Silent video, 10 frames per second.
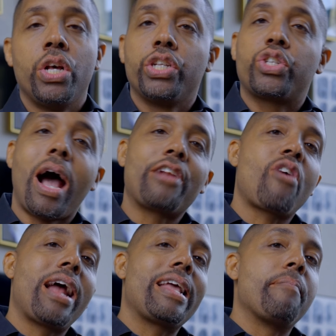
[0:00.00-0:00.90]
So I
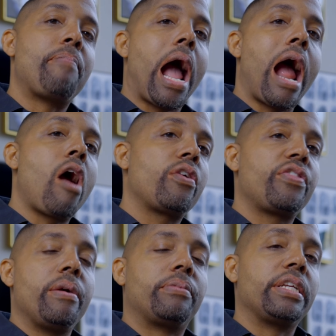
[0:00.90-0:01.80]
try to empower
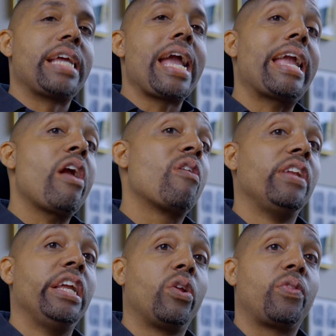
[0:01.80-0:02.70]
them to take care of
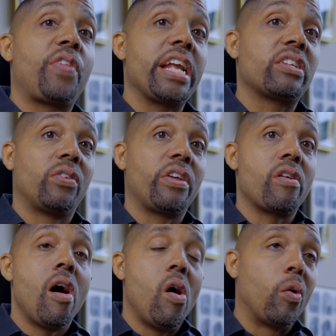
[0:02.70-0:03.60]
little things on their
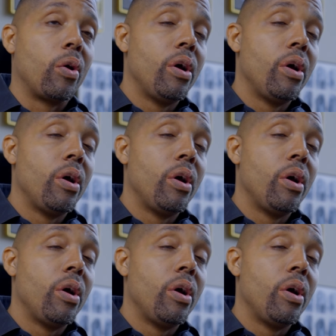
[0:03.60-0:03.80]
own.